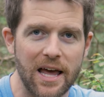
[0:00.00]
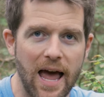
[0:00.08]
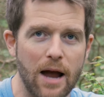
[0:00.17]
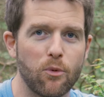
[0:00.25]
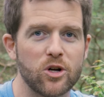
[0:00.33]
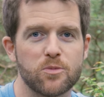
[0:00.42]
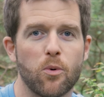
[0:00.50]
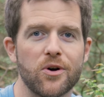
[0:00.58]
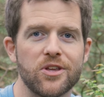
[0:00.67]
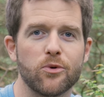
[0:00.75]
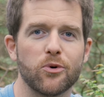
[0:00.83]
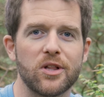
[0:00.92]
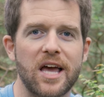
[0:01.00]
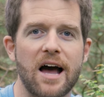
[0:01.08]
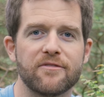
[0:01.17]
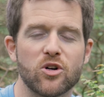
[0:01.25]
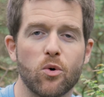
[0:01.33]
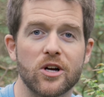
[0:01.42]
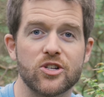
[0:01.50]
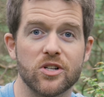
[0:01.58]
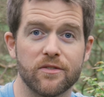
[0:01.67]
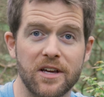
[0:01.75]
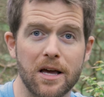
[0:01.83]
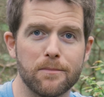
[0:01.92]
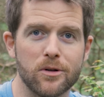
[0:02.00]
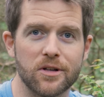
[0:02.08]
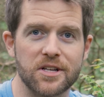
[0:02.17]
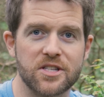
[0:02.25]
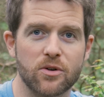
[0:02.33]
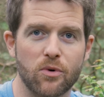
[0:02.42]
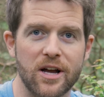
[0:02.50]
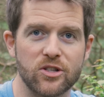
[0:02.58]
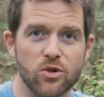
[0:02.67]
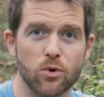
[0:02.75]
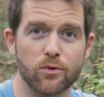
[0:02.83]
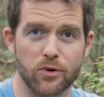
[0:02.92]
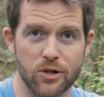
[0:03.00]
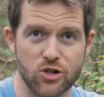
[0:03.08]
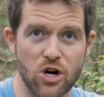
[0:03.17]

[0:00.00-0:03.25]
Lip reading: at which point you really have to question if a gimbal is the right tool for the